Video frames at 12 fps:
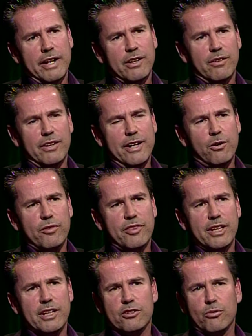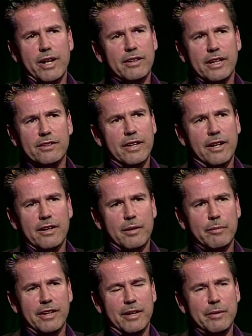don't think it's quite like that.
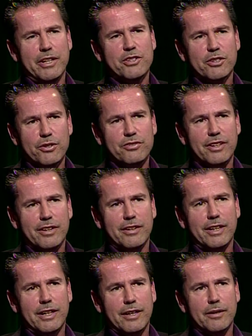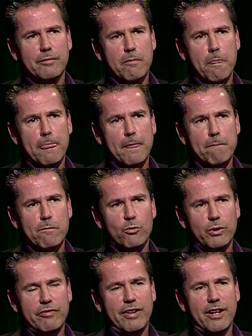I mean, it's interesting.
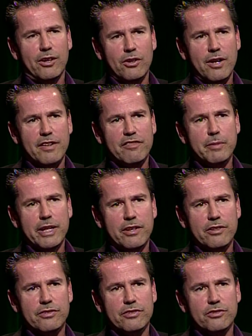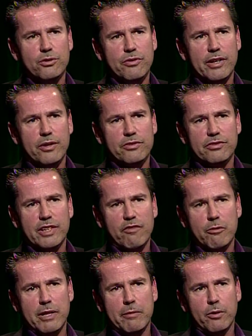We've had a lot of meetings since 2007.
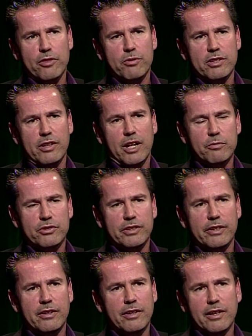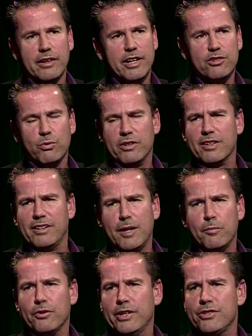We meet about 3 times a year. It's one of
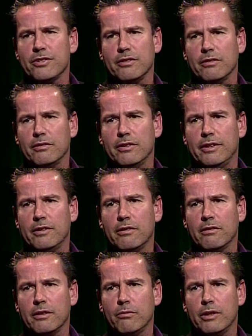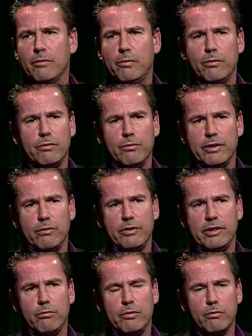collaboration. You know,
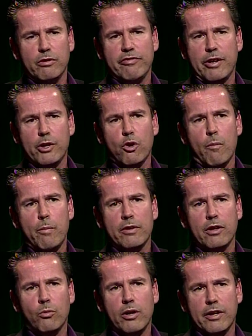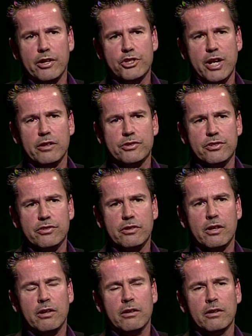we're very open on what our challenges
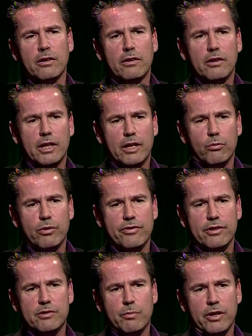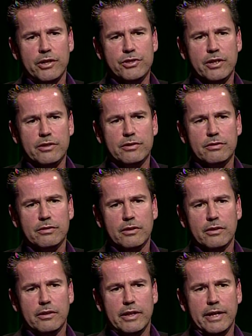are with these projects,
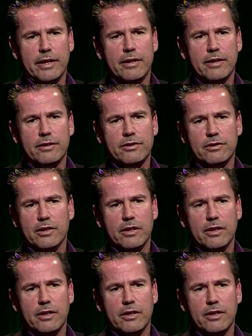and